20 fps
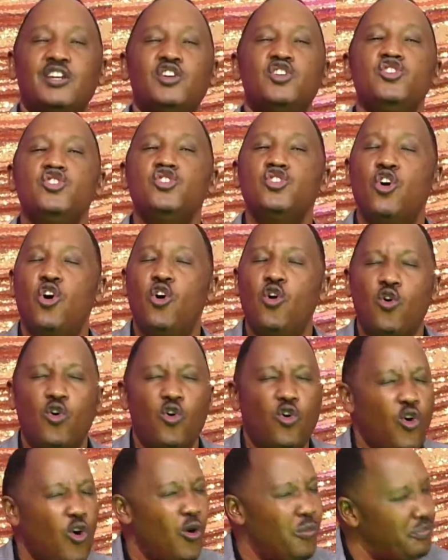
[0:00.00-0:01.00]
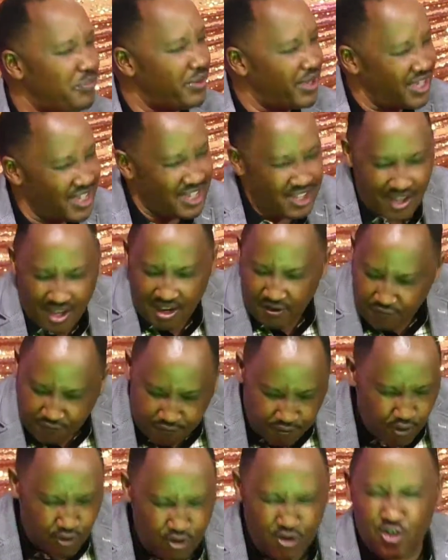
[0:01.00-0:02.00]
not copying a
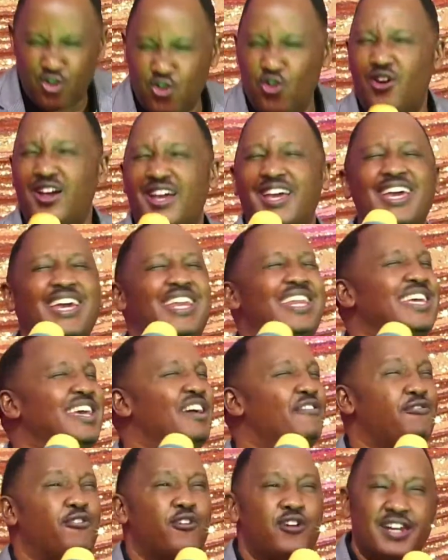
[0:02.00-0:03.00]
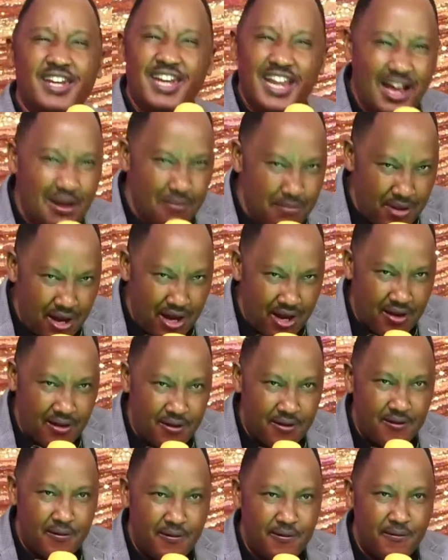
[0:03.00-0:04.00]
phone, not getting a phone number,
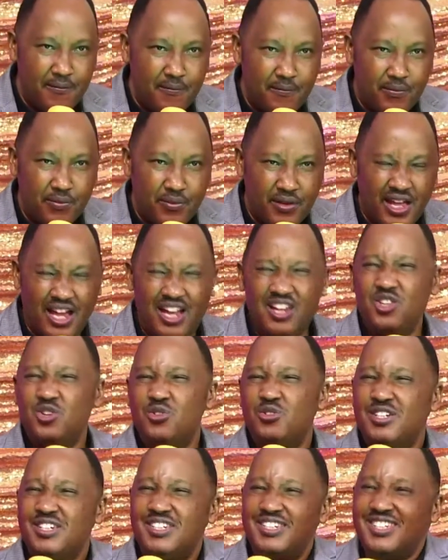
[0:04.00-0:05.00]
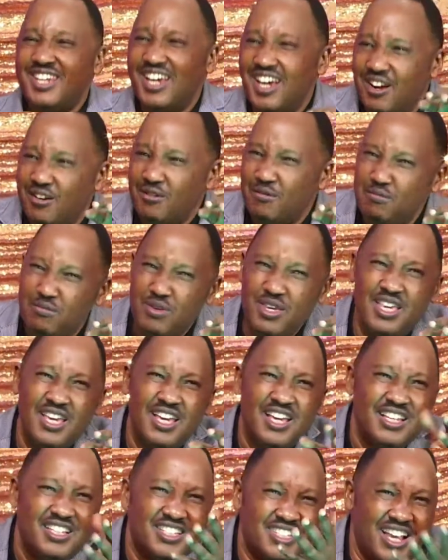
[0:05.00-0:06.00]
and you tell me
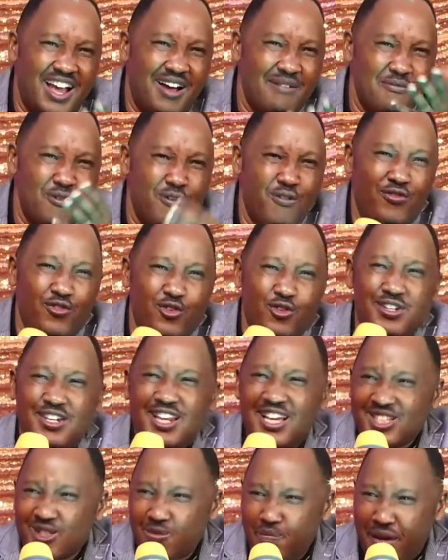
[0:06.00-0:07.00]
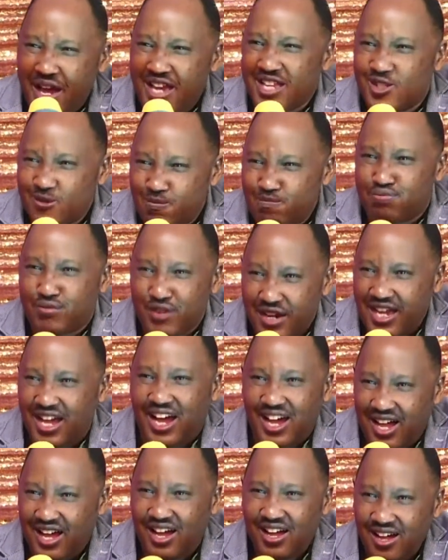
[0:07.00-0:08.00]
some of you despise
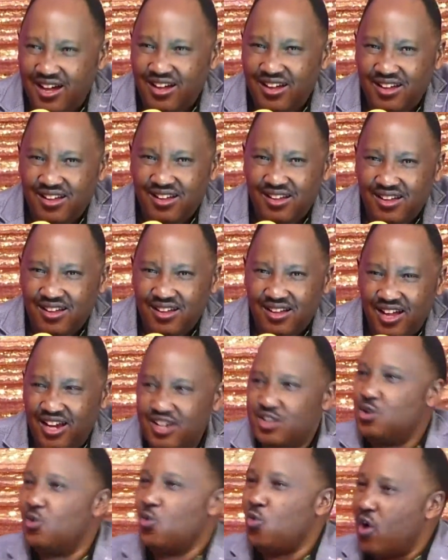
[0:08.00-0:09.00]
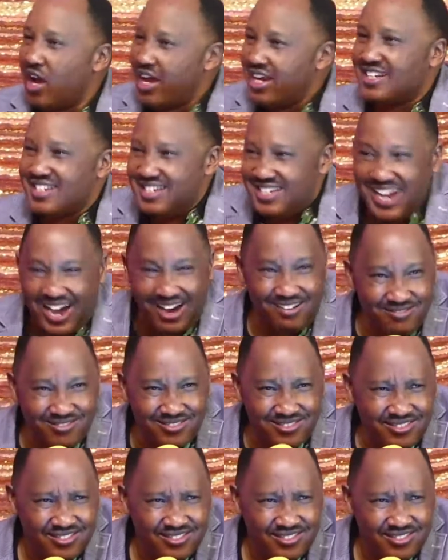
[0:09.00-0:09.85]
prayer and you weigh it down?